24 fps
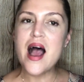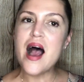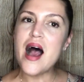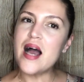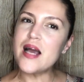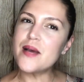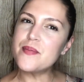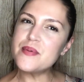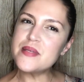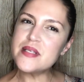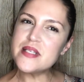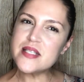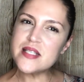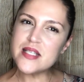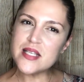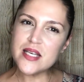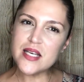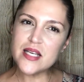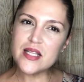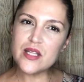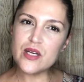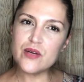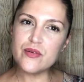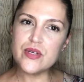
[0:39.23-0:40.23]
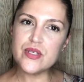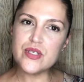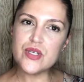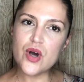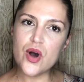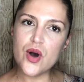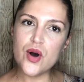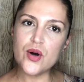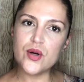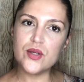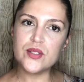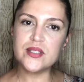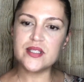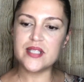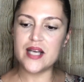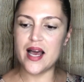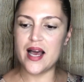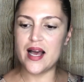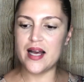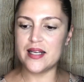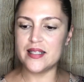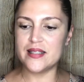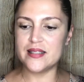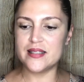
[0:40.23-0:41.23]
I've been seeing the results
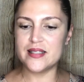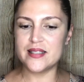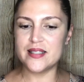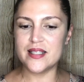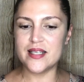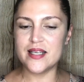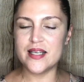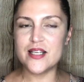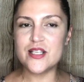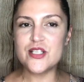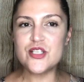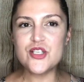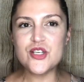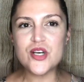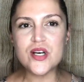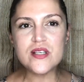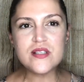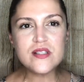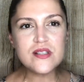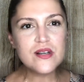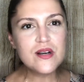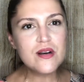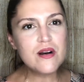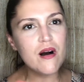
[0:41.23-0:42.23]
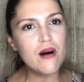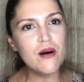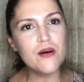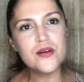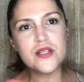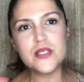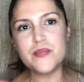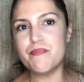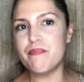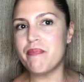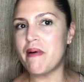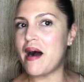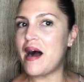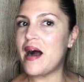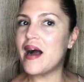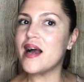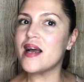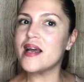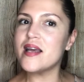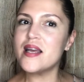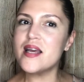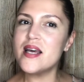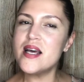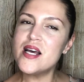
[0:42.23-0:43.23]
and it just goes
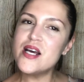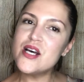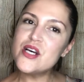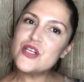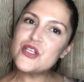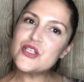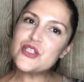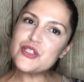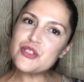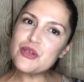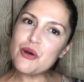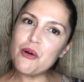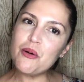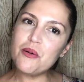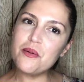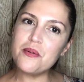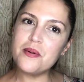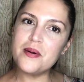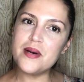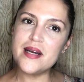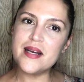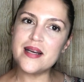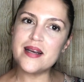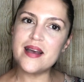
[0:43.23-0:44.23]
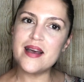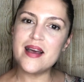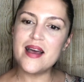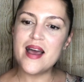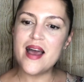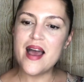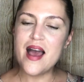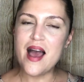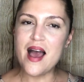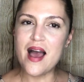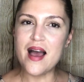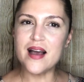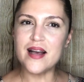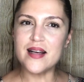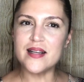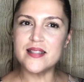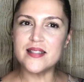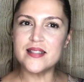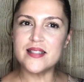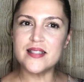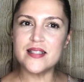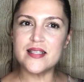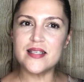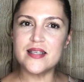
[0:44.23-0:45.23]
by so quick.
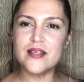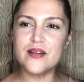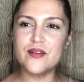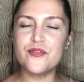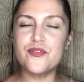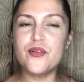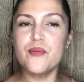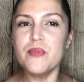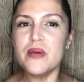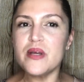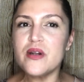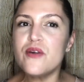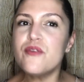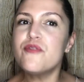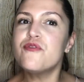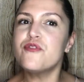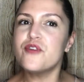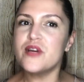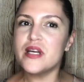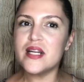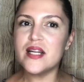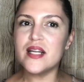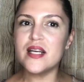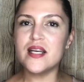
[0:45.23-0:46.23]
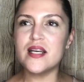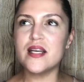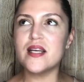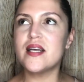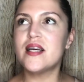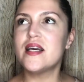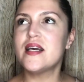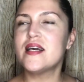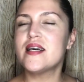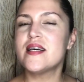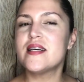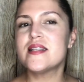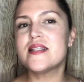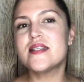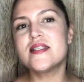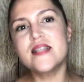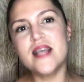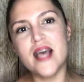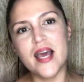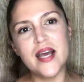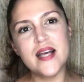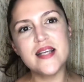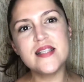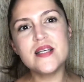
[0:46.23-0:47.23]
And for me to really
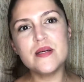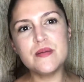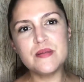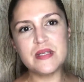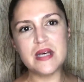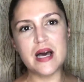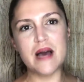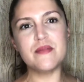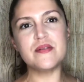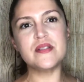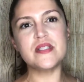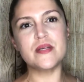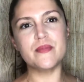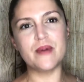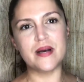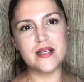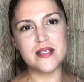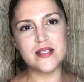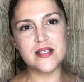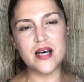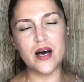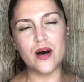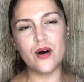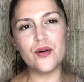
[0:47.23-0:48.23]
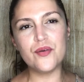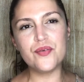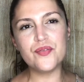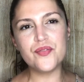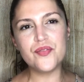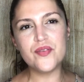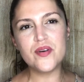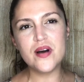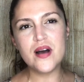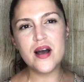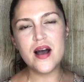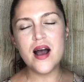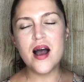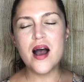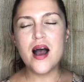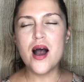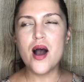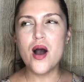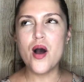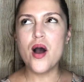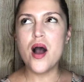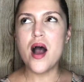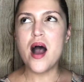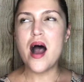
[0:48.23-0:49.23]
say sometimes to myself,
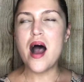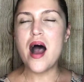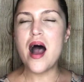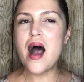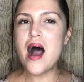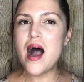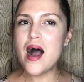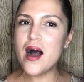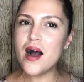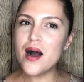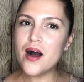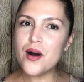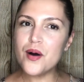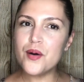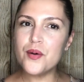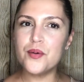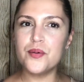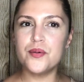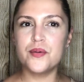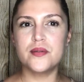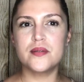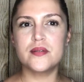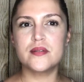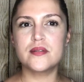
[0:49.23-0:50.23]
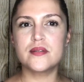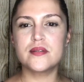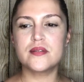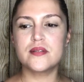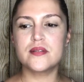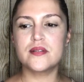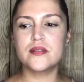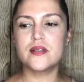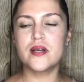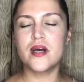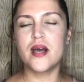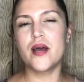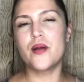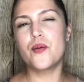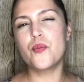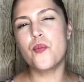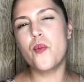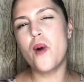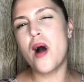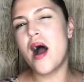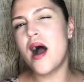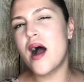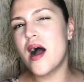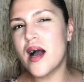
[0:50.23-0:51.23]
how and
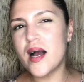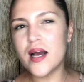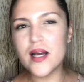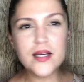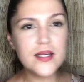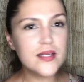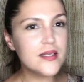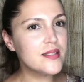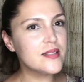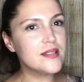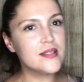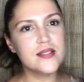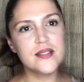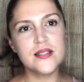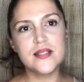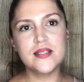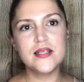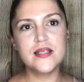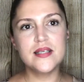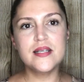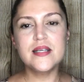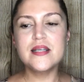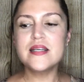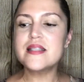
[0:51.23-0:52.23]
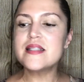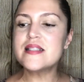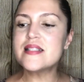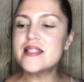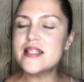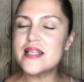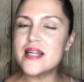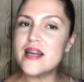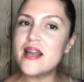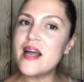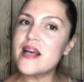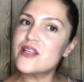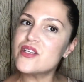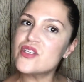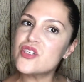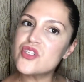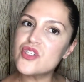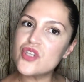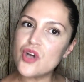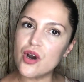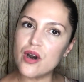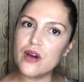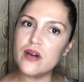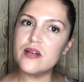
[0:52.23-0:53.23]
why didn't I
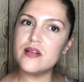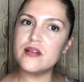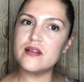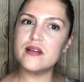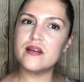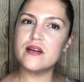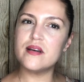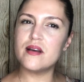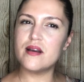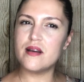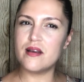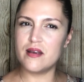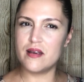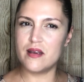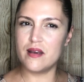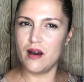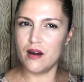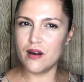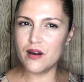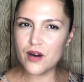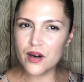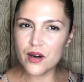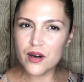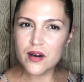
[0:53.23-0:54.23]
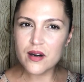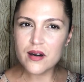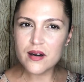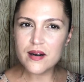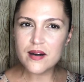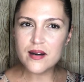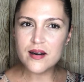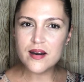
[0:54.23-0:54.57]
start younger?